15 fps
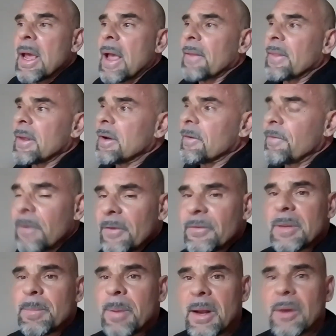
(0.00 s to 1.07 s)
And then at
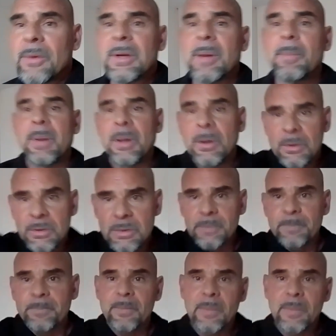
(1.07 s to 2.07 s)
50-pound dumbbells,